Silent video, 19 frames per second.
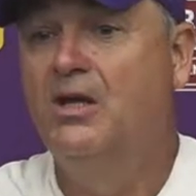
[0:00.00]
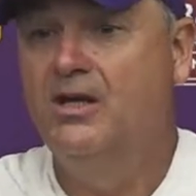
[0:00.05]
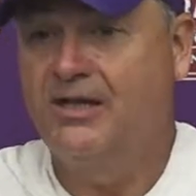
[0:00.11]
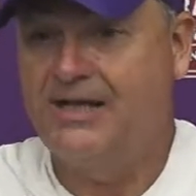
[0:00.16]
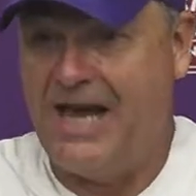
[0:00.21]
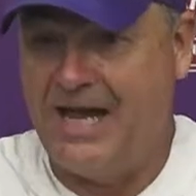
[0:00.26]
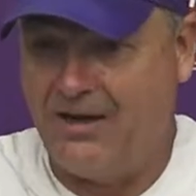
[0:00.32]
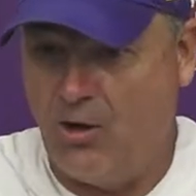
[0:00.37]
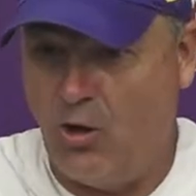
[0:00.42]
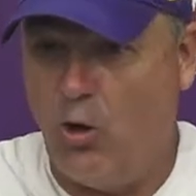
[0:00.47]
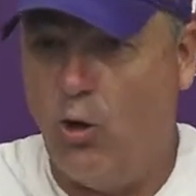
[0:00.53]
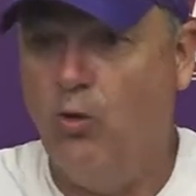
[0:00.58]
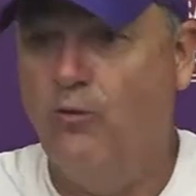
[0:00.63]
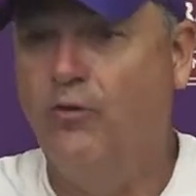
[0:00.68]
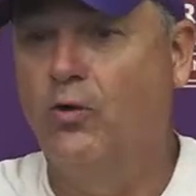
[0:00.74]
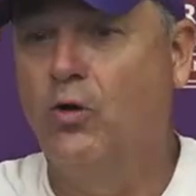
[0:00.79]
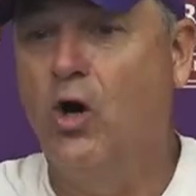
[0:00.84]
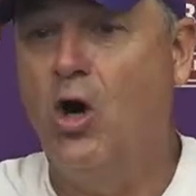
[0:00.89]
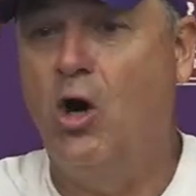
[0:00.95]
kind of
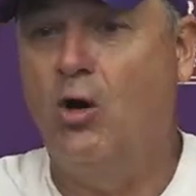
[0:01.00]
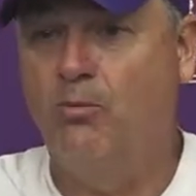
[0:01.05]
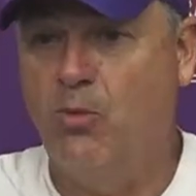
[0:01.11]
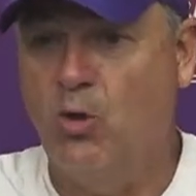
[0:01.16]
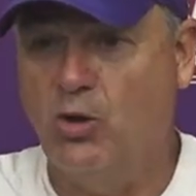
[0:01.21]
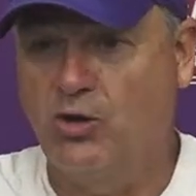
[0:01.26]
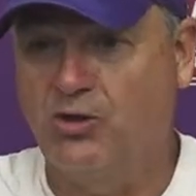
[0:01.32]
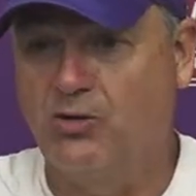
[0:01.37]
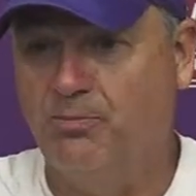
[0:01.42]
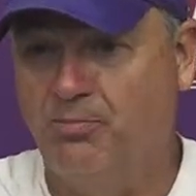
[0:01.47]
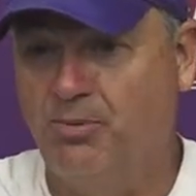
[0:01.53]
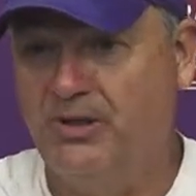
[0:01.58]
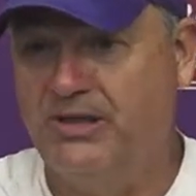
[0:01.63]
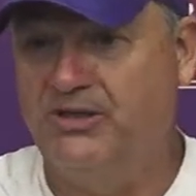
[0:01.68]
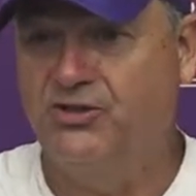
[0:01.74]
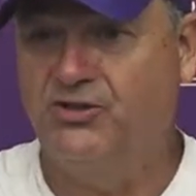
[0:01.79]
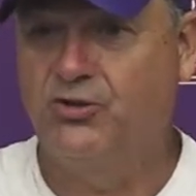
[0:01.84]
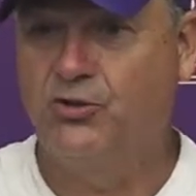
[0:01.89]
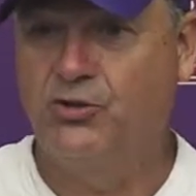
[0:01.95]
overall more
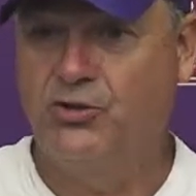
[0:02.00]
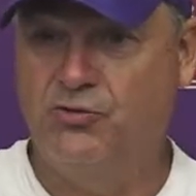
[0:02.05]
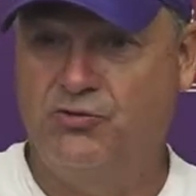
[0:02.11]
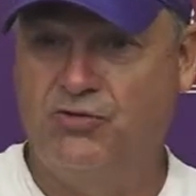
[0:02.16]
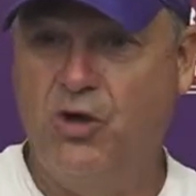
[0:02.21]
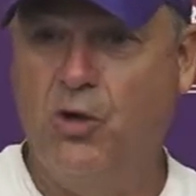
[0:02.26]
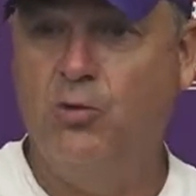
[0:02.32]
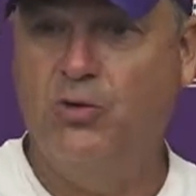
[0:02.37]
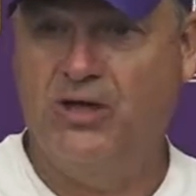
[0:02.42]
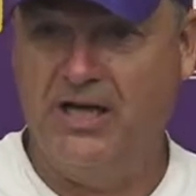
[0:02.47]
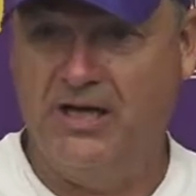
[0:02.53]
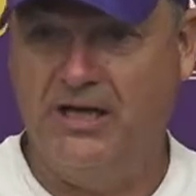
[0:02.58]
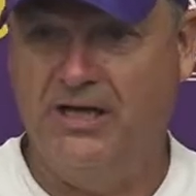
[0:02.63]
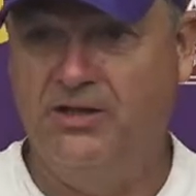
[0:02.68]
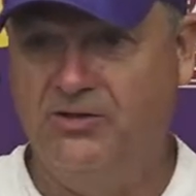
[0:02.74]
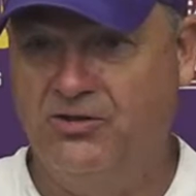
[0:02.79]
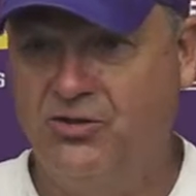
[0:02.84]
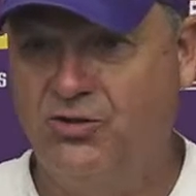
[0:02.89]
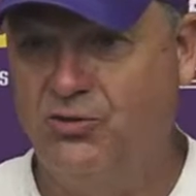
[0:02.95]
complete so you don't get
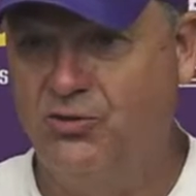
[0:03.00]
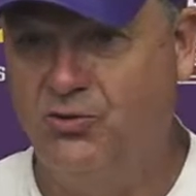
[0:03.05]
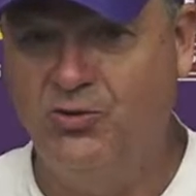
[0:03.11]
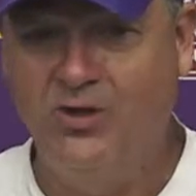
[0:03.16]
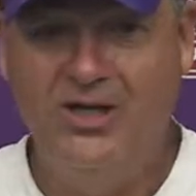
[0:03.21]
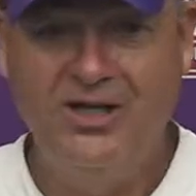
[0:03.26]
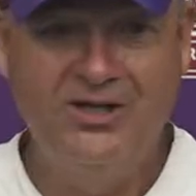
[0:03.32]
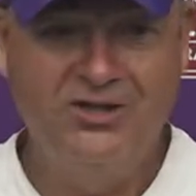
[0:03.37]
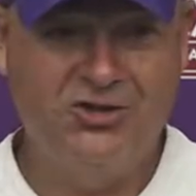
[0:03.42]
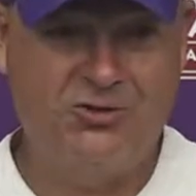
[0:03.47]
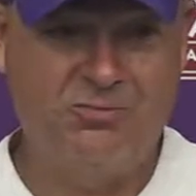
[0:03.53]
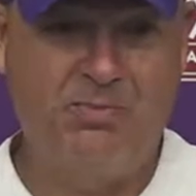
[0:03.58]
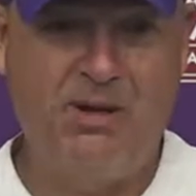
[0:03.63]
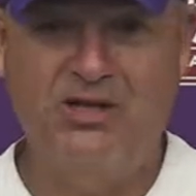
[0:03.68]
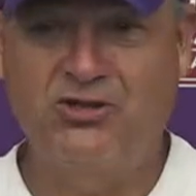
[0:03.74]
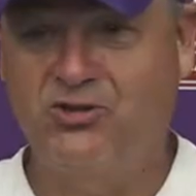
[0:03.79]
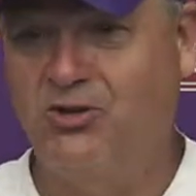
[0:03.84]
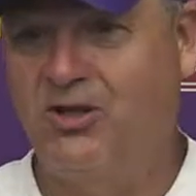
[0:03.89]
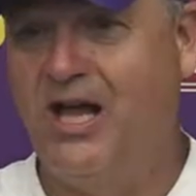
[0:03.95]
into
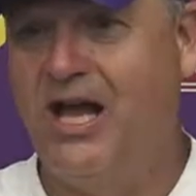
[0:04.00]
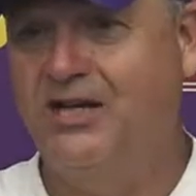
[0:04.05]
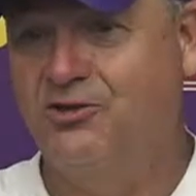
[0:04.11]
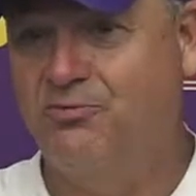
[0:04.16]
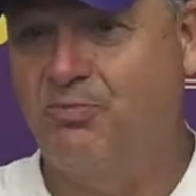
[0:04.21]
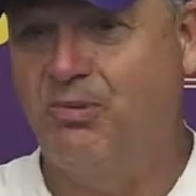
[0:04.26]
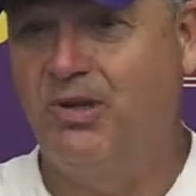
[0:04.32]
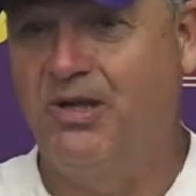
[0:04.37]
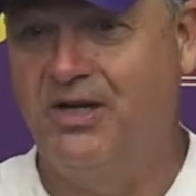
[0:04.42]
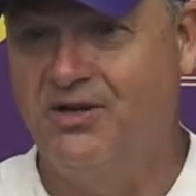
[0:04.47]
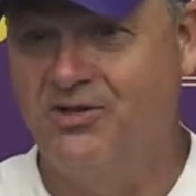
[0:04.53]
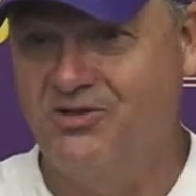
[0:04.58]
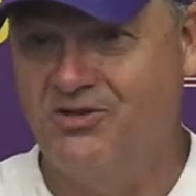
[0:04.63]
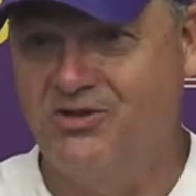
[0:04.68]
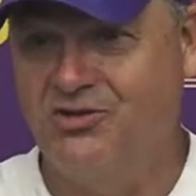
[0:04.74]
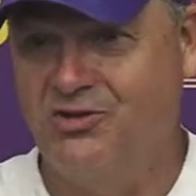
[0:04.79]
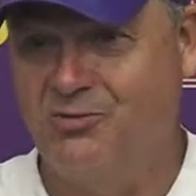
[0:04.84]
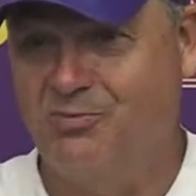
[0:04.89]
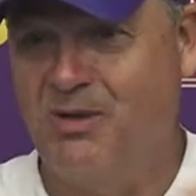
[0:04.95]
specialized players
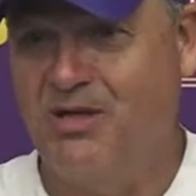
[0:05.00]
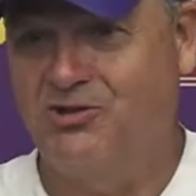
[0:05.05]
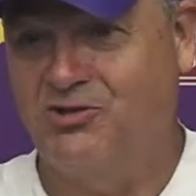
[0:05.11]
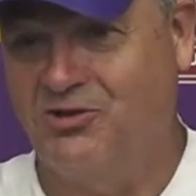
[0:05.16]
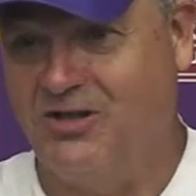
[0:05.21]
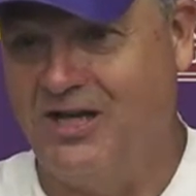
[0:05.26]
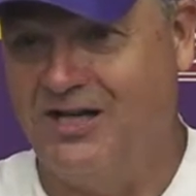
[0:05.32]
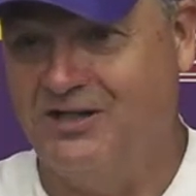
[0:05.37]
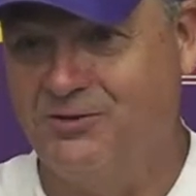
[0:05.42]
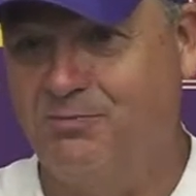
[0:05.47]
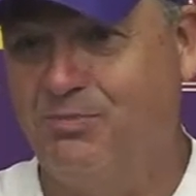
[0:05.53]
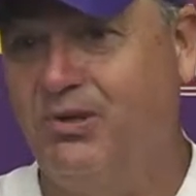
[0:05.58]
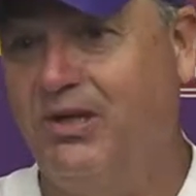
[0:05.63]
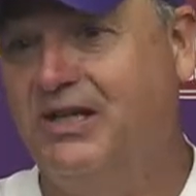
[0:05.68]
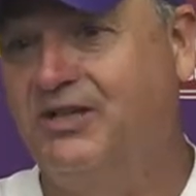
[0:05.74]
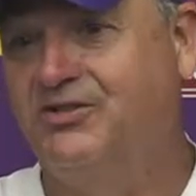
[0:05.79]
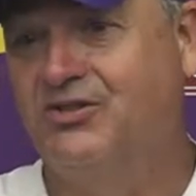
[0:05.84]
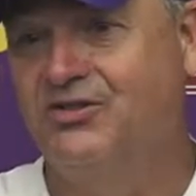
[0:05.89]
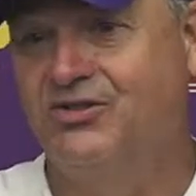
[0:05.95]
in specialized
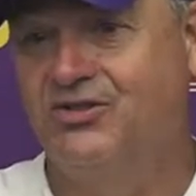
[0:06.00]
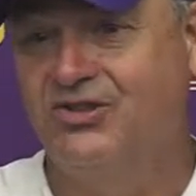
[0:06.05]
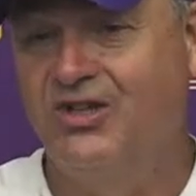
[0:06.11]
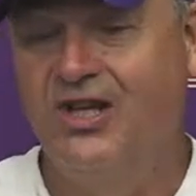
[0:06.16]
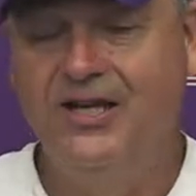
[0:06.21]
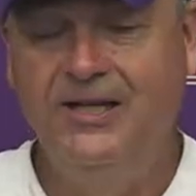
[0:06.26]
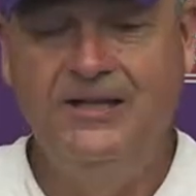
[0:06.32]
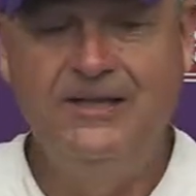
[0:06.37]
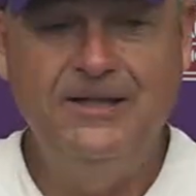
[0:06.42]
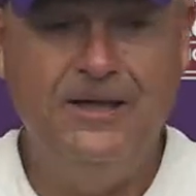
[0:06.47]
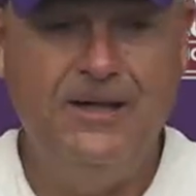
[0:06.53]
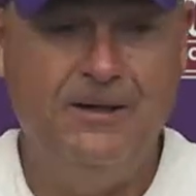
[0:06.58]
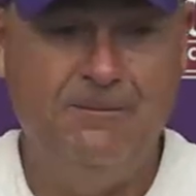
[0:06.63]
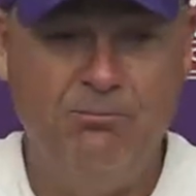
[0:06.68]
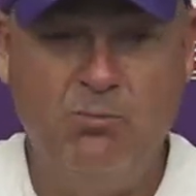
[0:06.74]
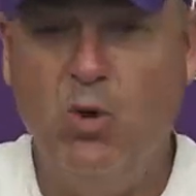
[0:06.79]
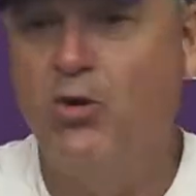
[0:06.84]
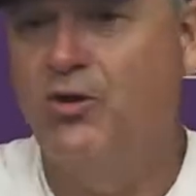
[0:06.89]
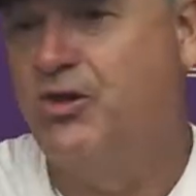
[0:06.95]
places uh,
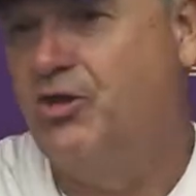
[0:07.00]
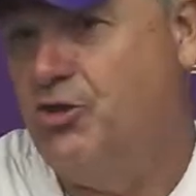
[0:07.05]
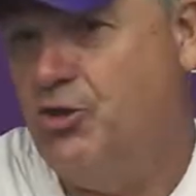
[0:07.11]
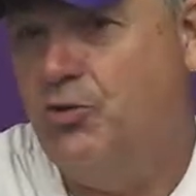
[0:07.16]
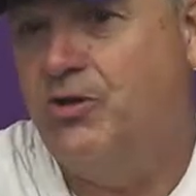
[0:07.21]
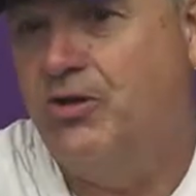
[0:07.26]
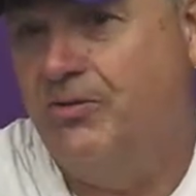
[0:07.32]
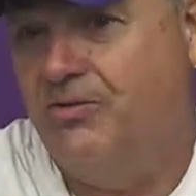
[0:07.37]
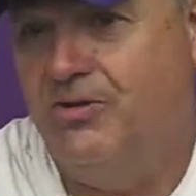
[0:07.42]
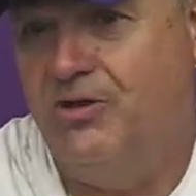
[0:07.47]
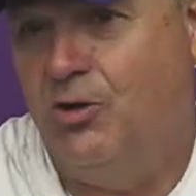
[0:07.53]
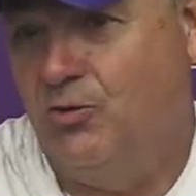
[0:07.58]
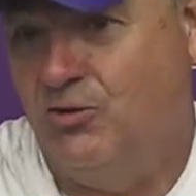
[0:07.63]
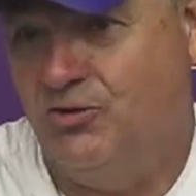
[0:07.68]
more than you can you know